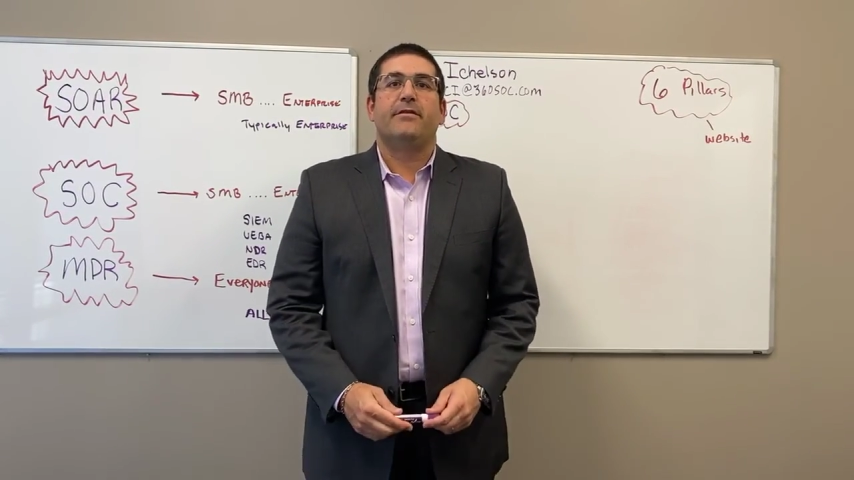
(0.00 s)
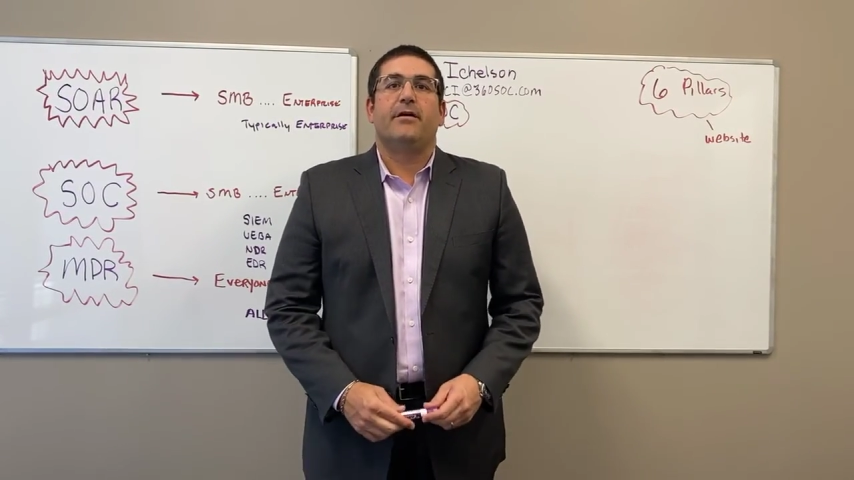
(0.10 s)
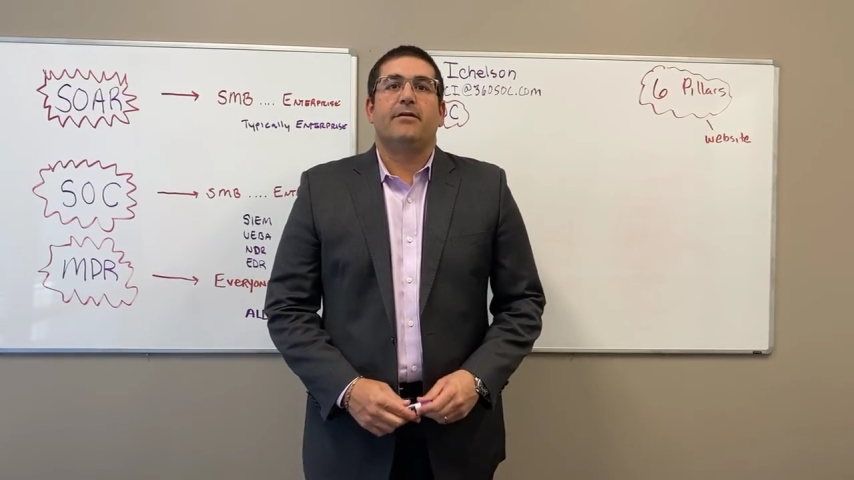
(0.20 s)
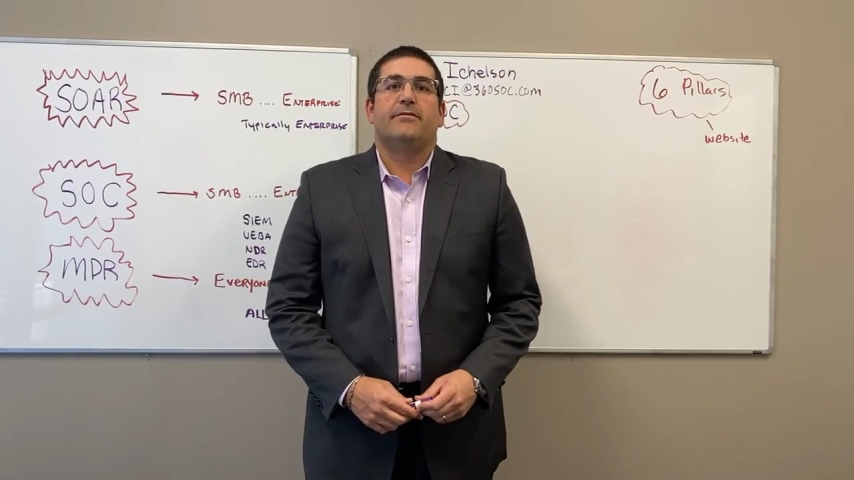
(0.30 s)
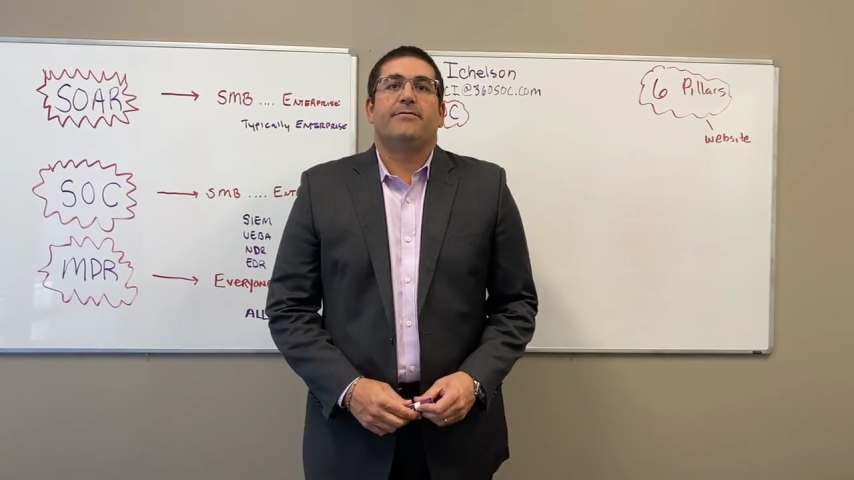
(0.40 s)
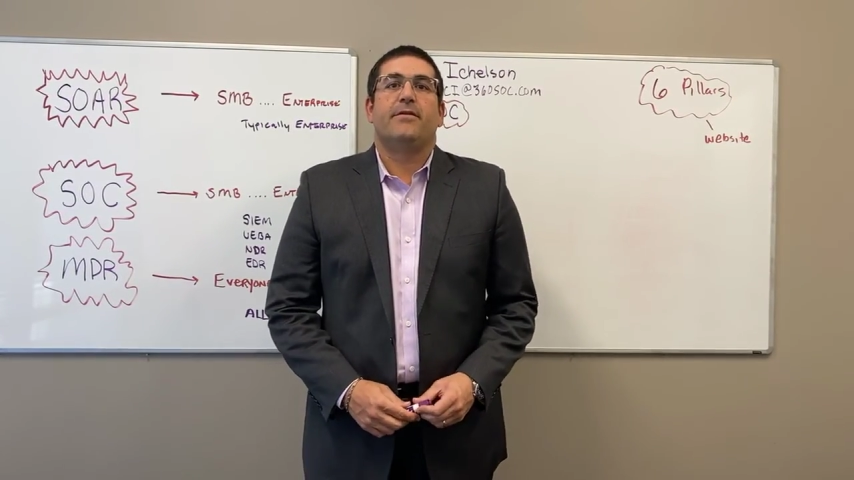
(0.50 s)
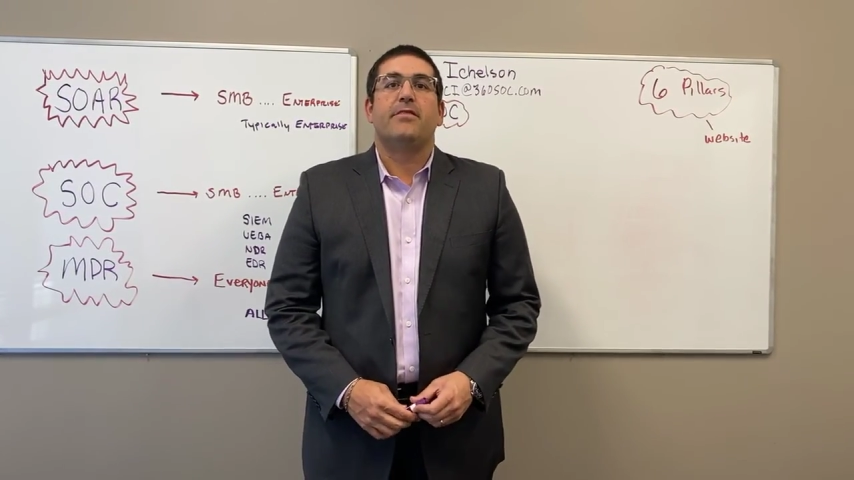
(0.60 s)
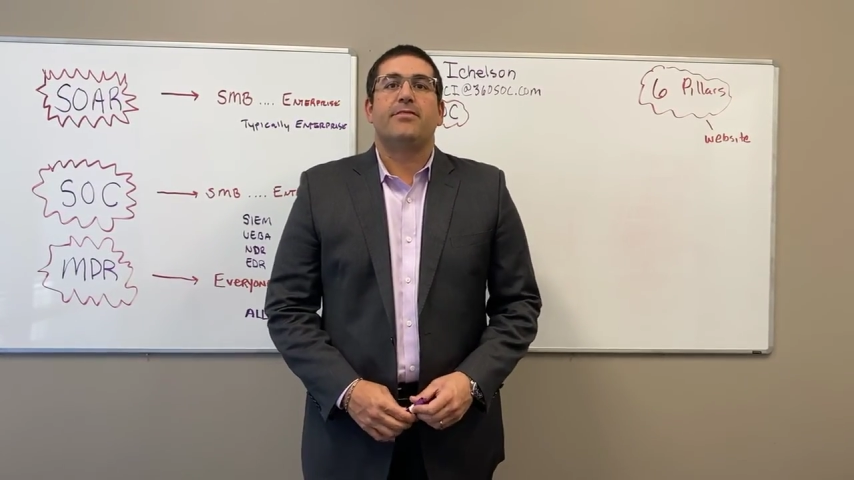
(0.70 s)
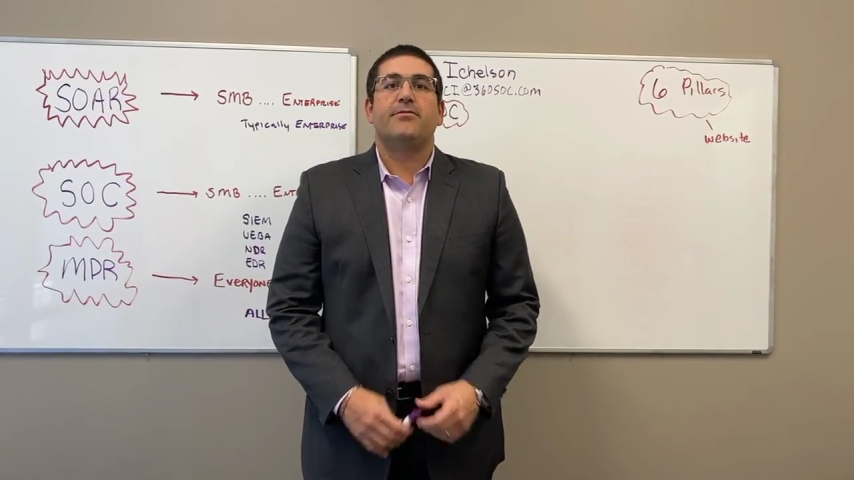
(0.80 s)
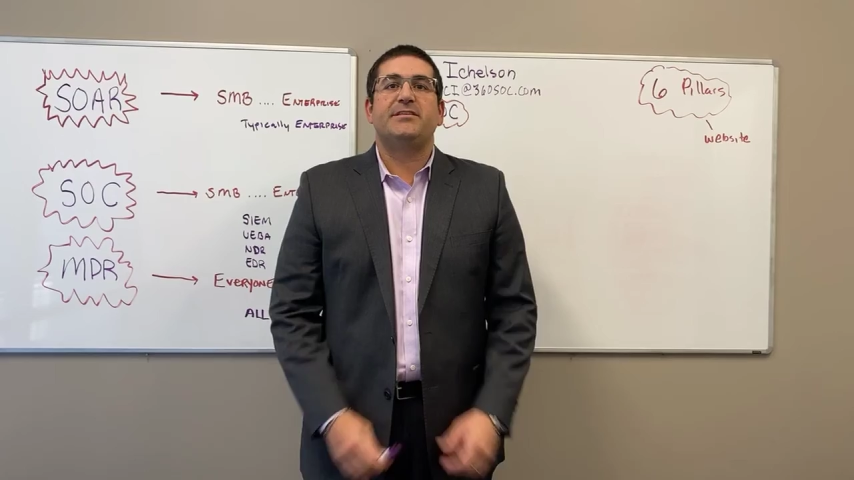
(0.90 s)
of
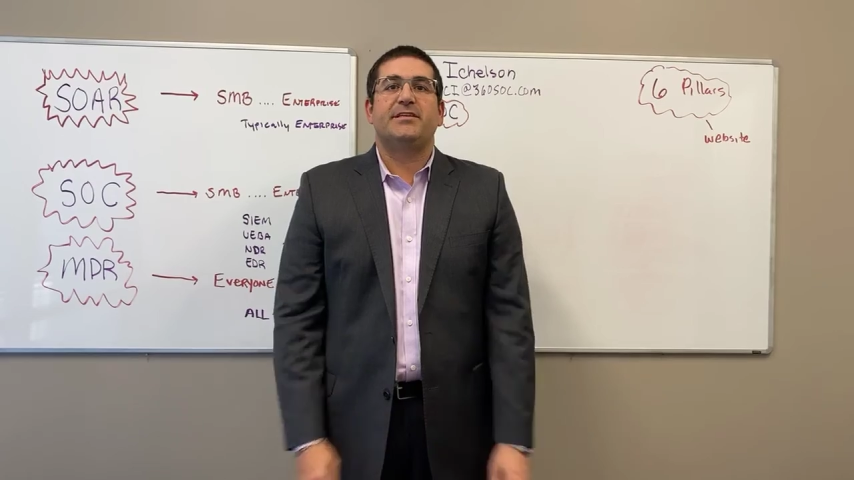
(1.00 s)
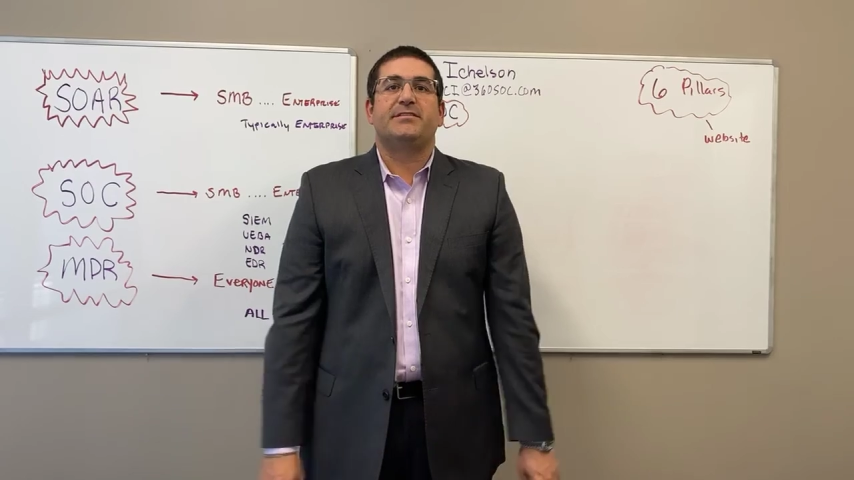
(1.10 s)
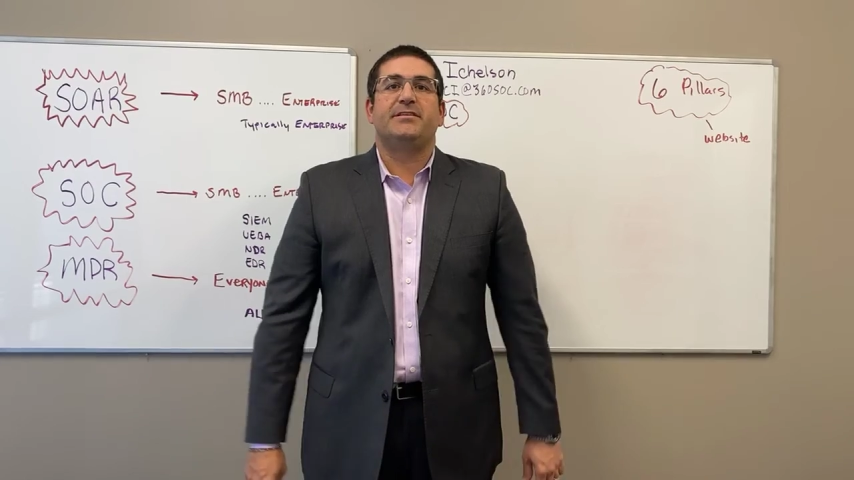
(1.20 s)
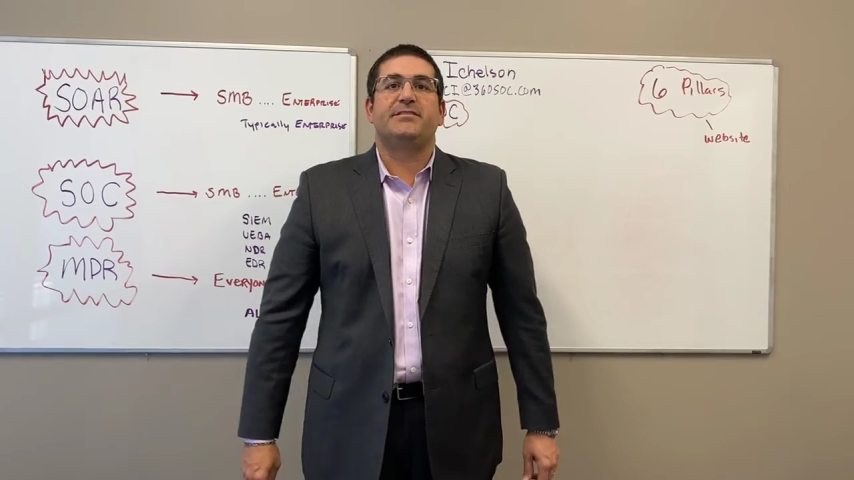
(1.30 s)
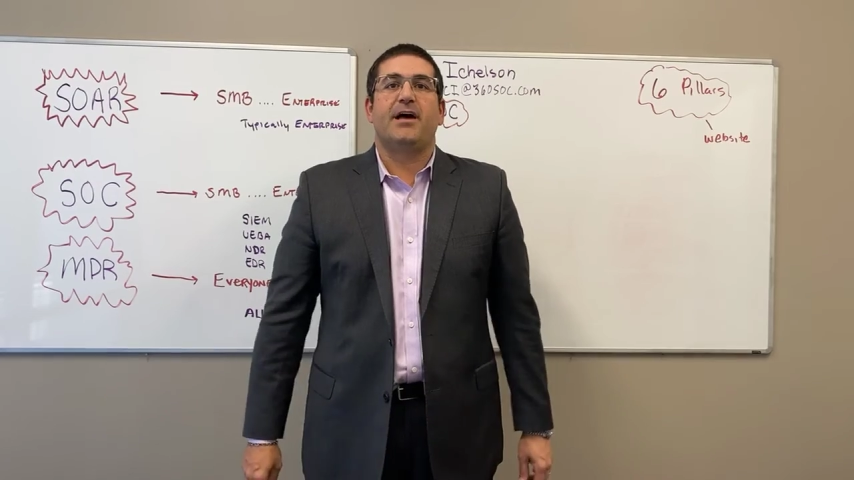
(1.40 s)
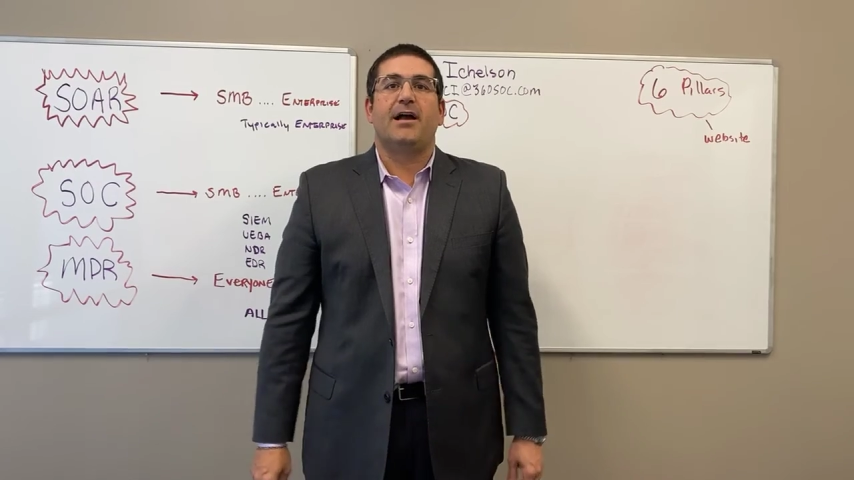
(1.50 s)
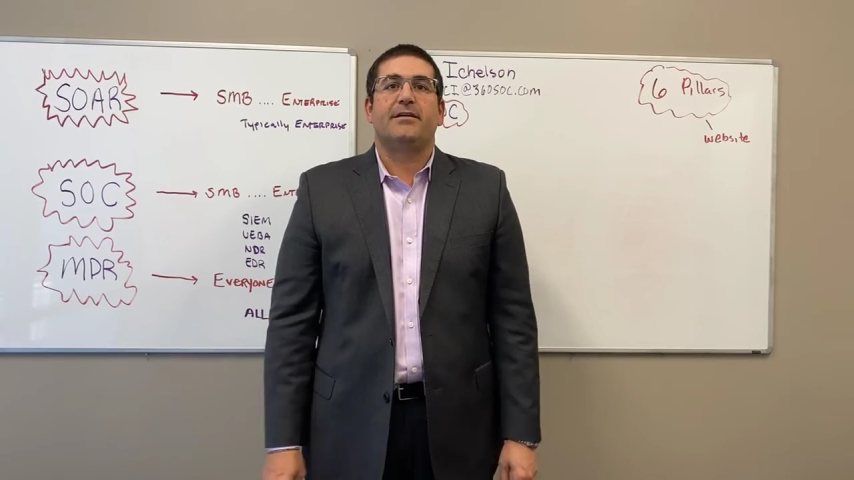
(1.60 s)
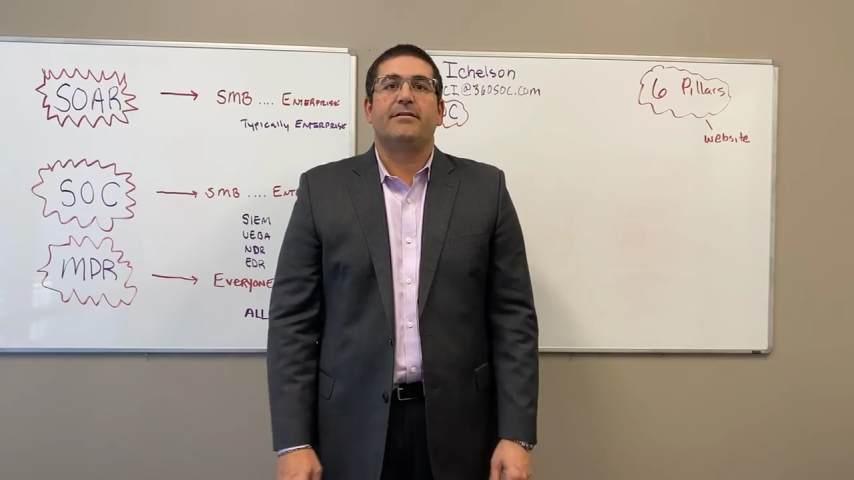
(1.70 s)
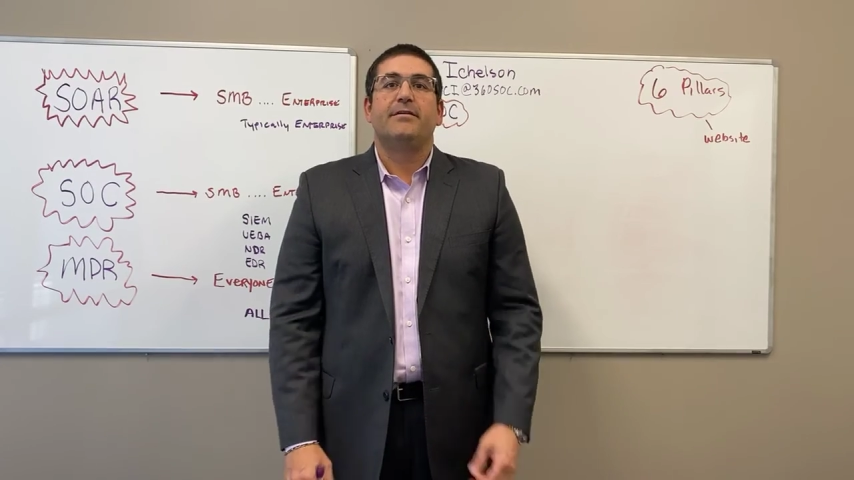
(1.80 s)
360 SOC